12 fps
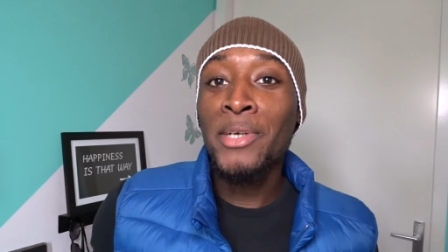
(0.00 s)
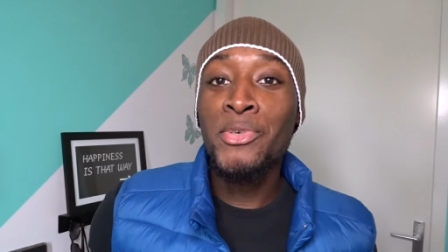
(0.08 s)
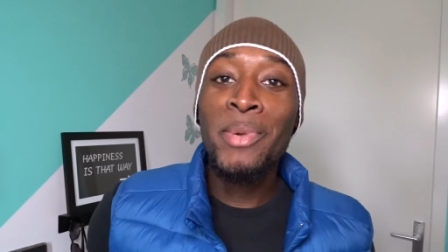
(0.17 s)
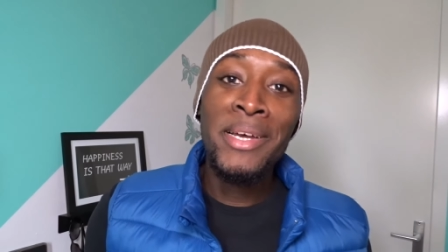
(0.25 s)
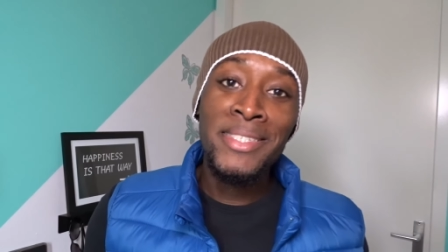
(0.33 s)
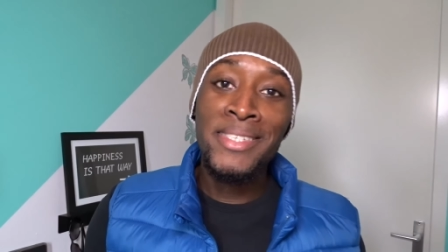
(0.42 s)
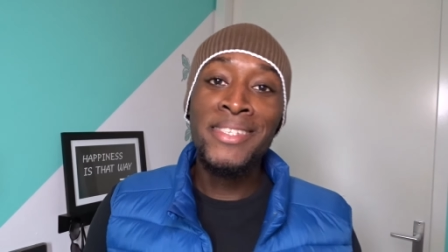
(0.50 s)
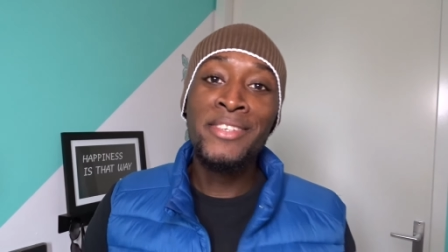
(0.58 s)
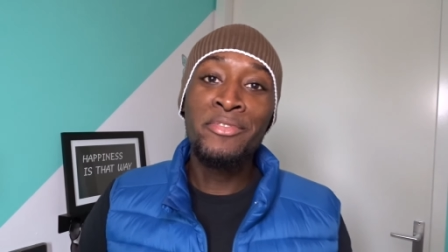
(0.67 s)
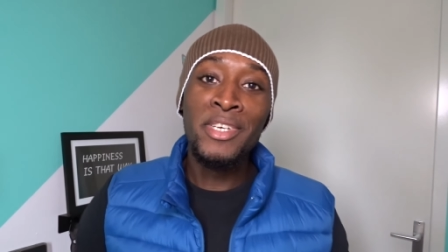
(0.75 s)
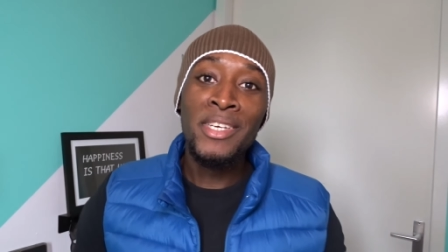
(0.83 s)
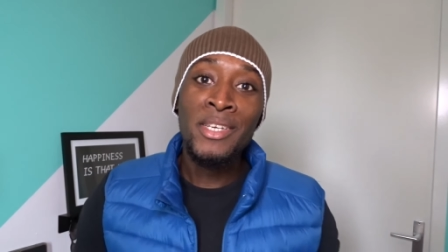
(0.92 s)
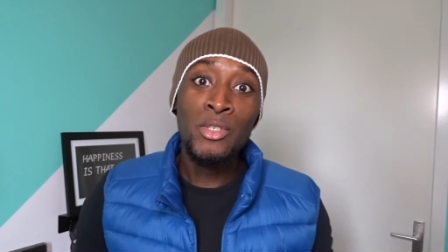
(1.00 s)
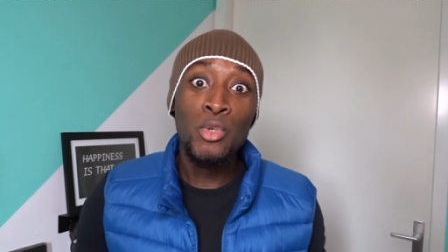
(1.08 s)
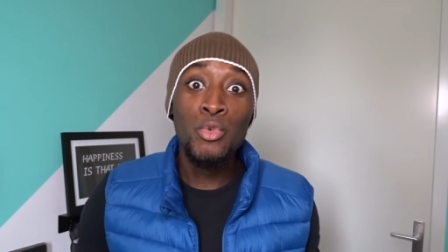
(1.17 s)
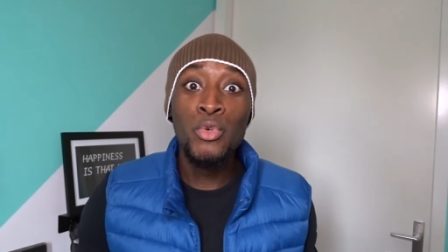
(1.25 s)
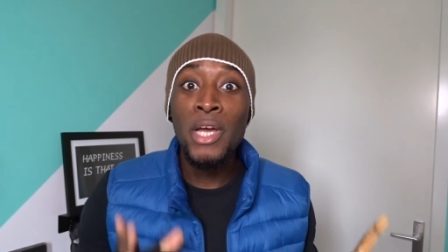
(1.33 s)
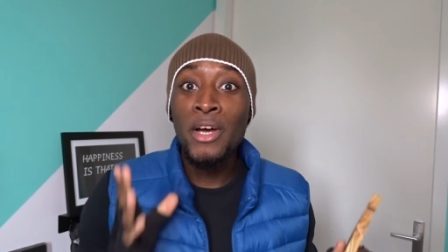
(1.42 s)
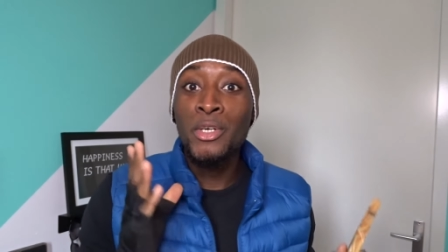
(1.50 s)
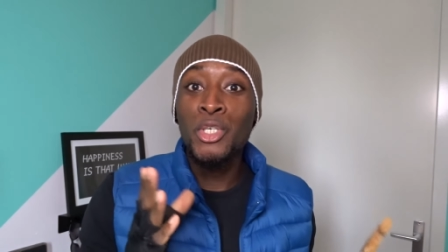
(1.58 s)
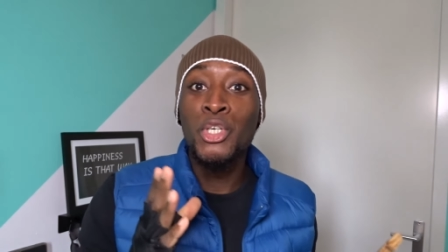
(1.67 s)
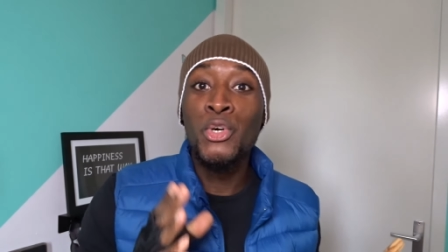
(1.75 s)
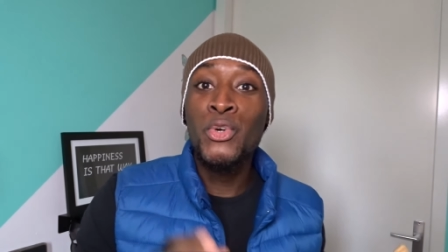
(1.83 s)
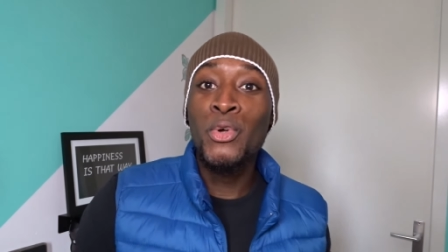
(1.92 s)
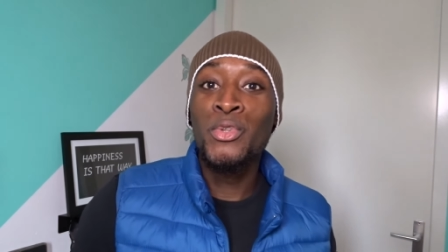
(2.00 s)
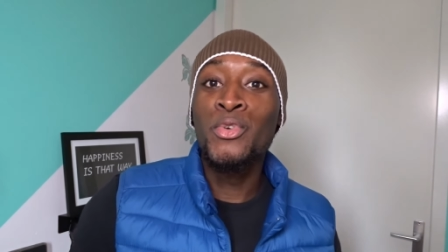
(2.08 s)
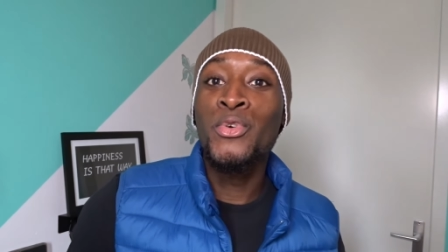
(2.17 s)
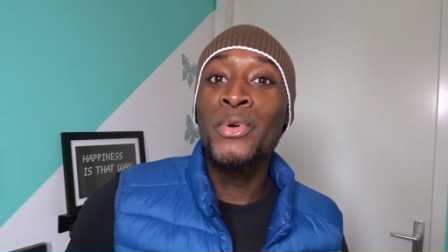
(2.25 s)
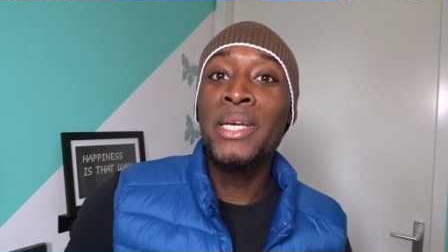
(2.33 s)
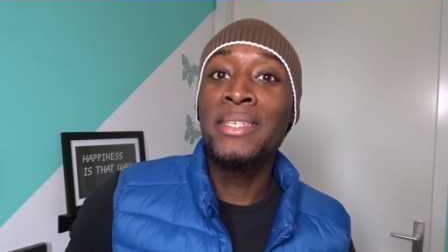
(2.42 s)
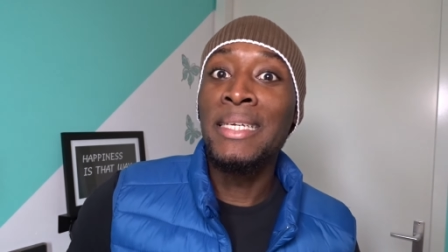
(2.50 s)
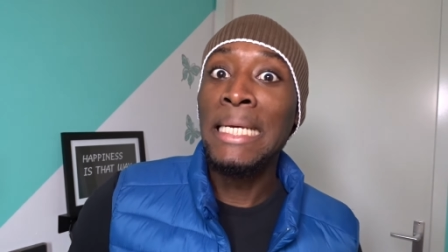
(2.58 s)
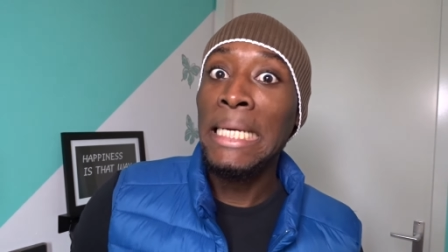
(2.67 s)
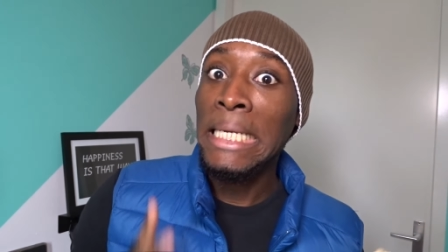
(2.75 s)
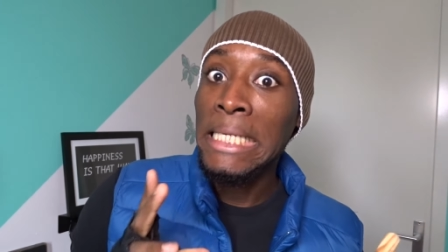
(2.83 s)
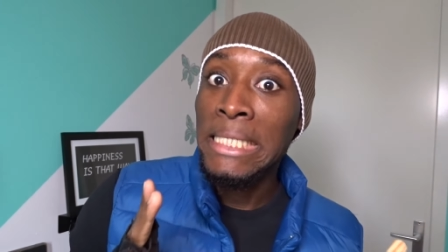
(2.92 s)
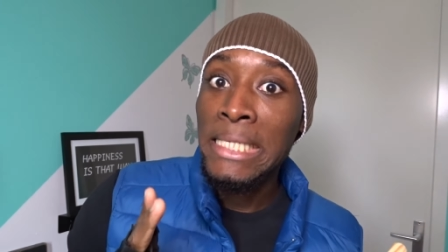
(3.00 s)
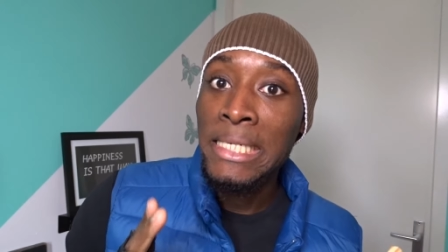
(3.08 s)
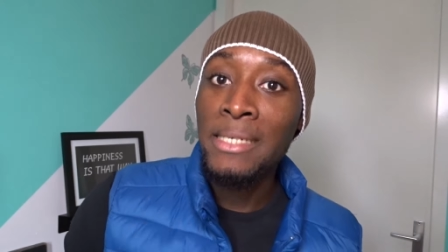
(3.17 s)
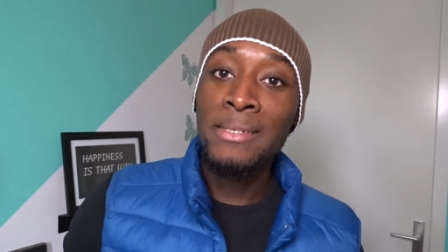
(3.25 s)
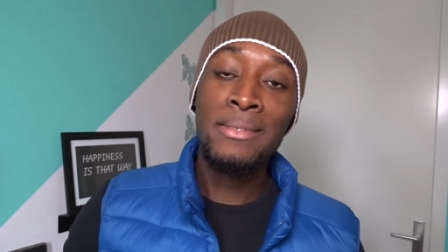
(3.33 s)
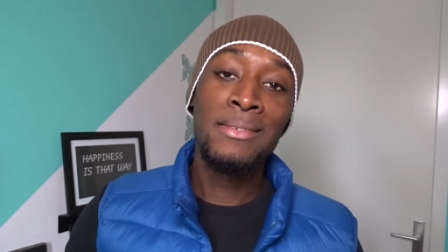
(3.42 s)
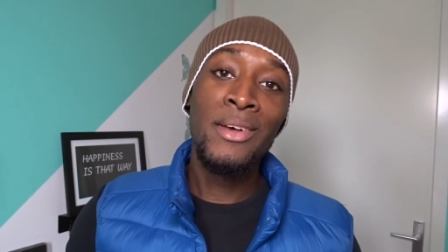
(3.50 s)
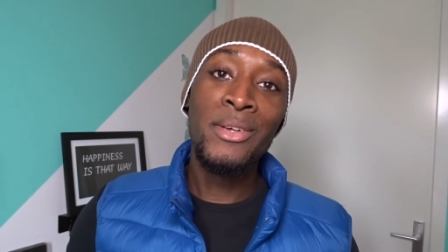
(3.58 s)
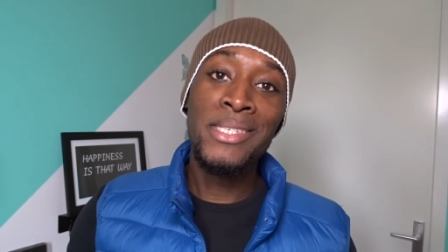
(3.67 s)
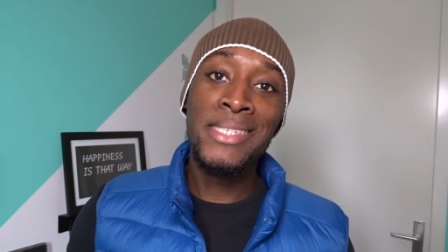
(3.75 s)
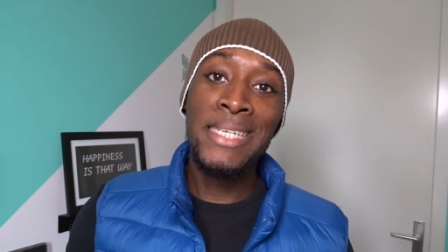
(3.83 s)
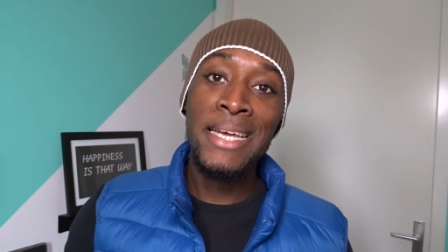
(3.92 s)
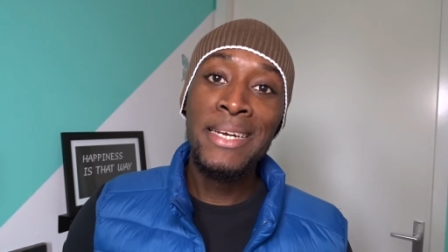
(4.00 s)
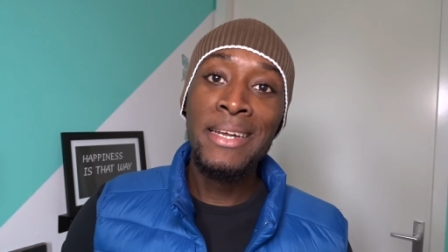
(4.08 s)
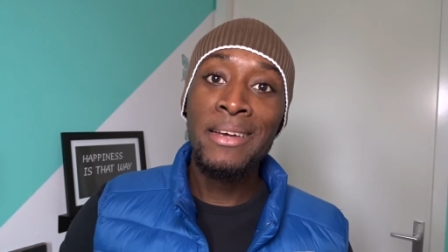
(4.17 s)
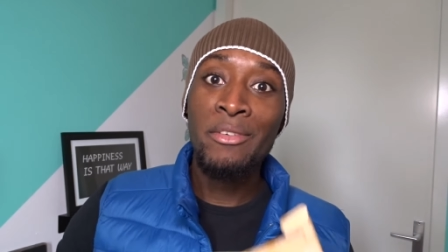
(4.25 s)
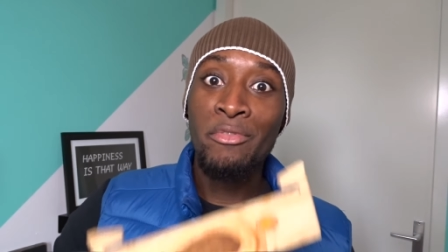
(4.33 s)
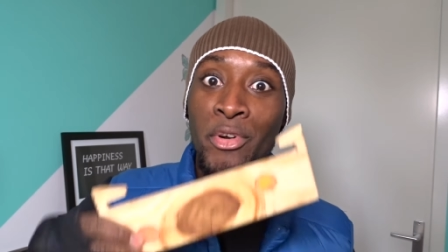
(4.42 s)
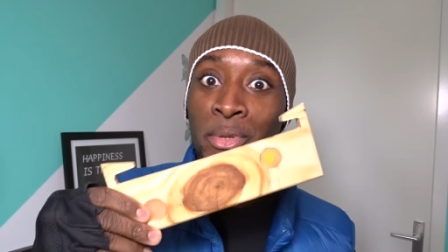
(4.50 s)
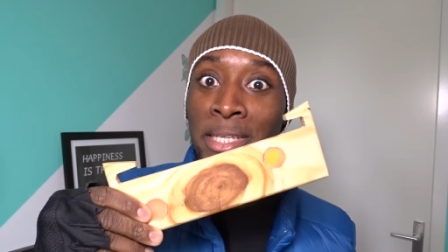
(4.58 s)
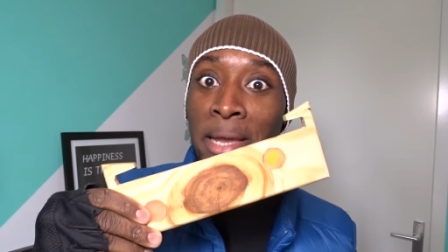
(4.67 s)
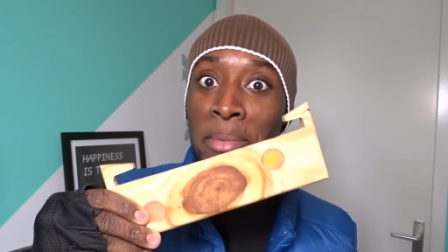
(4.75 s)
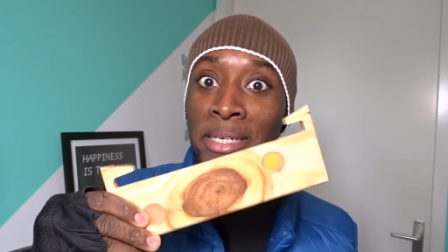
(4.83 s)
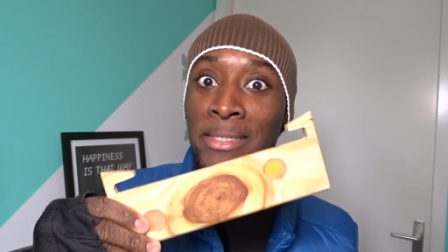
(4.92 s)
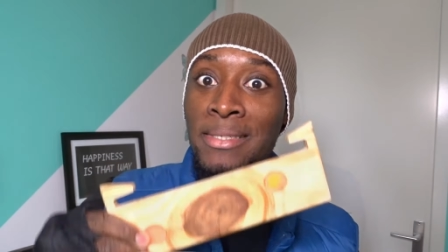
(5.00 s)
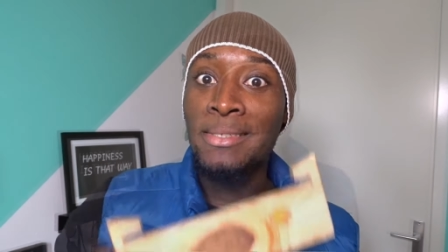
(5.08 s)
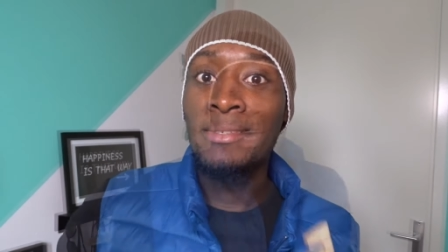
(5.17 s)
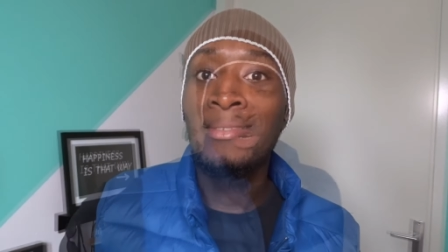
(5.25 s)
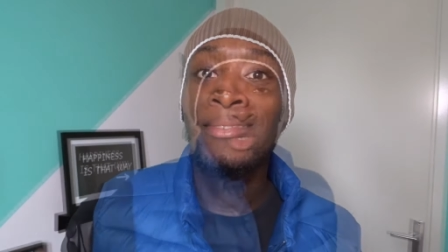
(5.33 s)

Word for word: back to my A T C T V. So today I'm going to show you how to create easily a stand for your tablets.